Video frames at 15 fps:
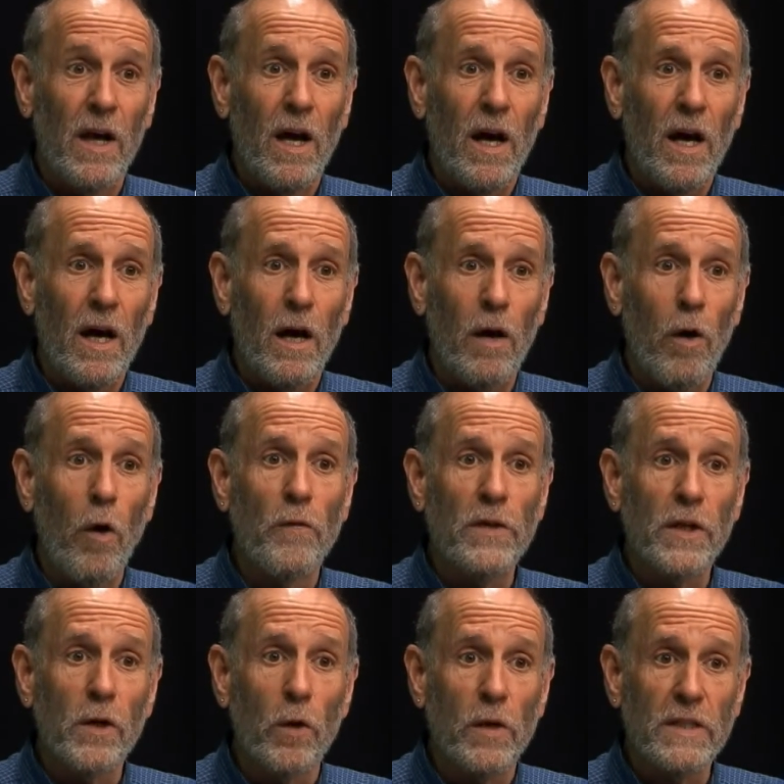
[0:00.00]
uh, over
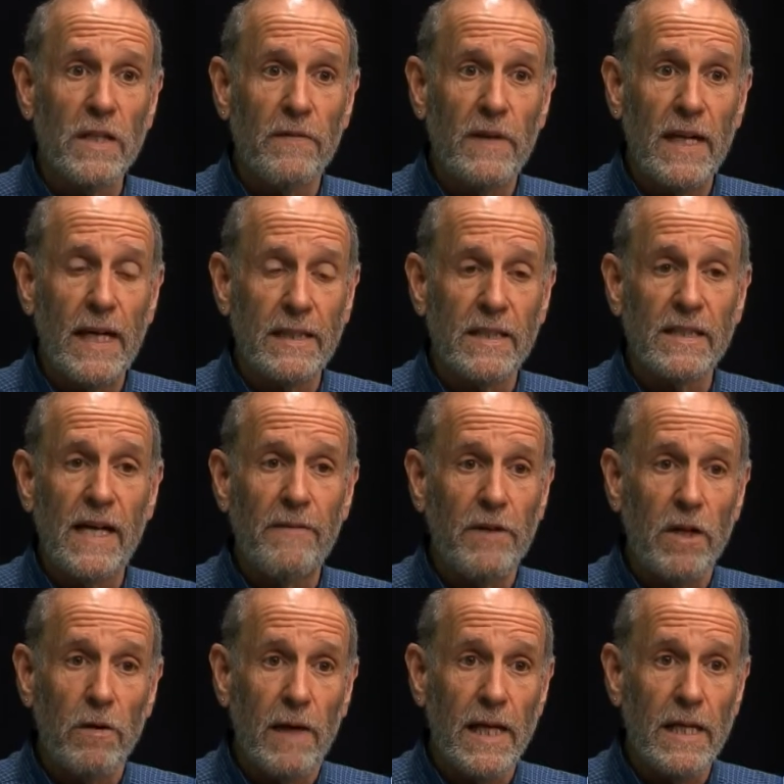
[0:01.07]
the course of the next seven
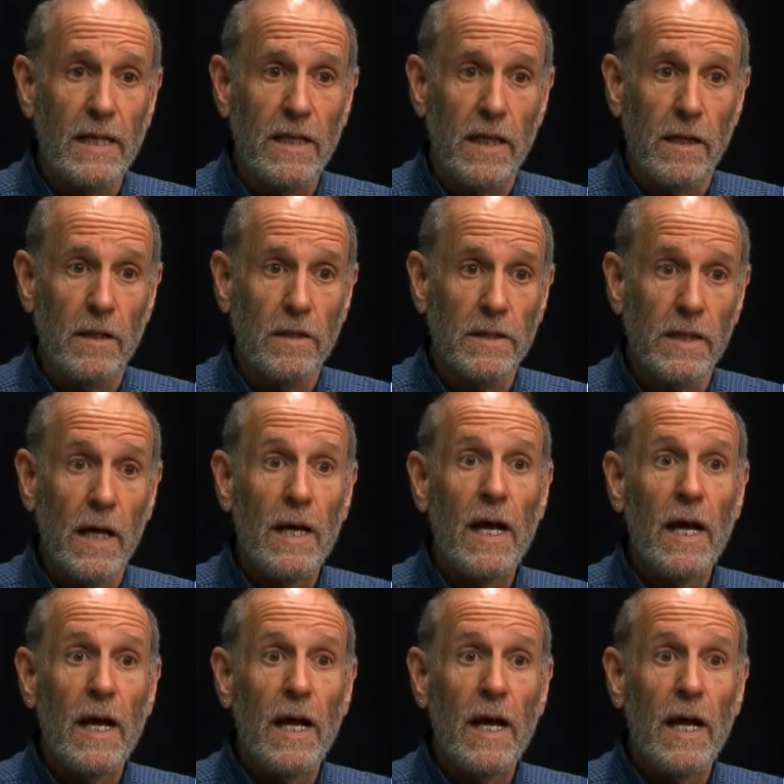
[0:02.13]
or eight years.